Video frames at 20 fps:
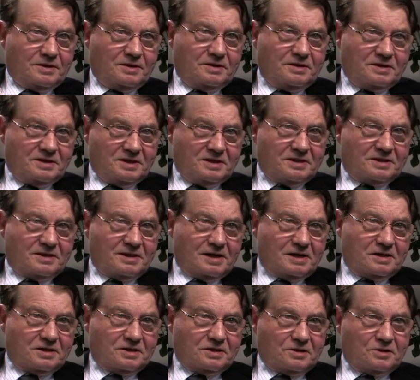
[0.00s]
T
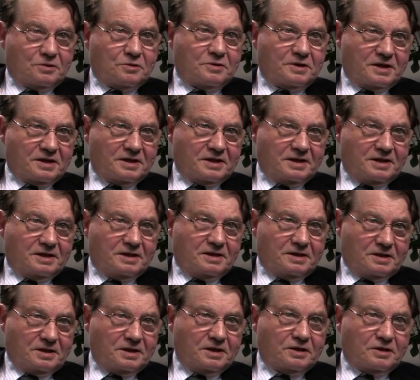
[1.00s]
cells growing
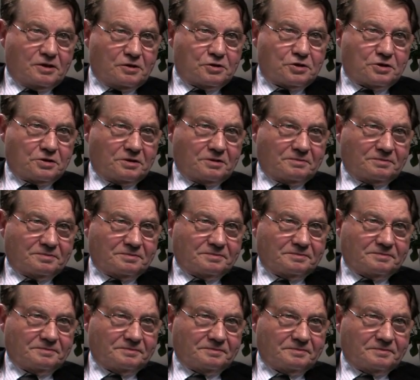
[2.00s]
in culture.
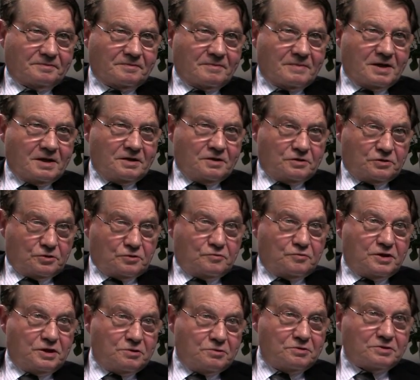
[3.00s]
So we
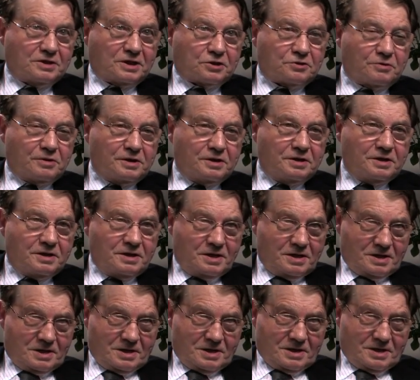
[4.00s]
use actually
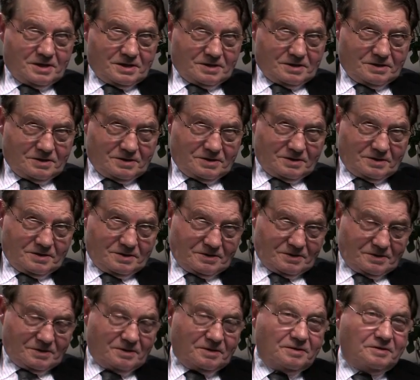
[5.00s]

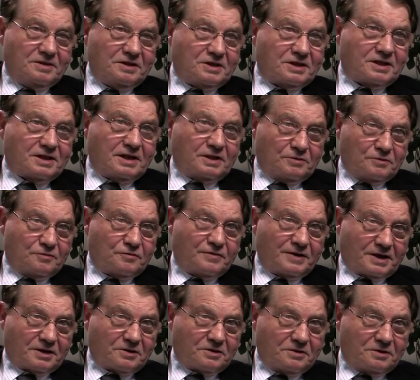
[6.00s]
this kind of
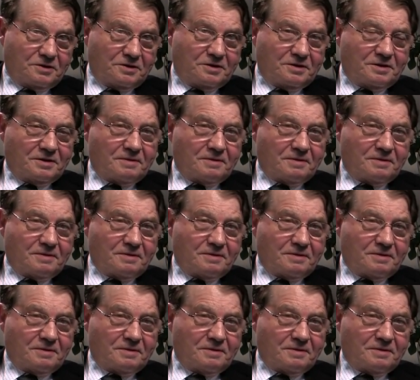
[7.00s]
factor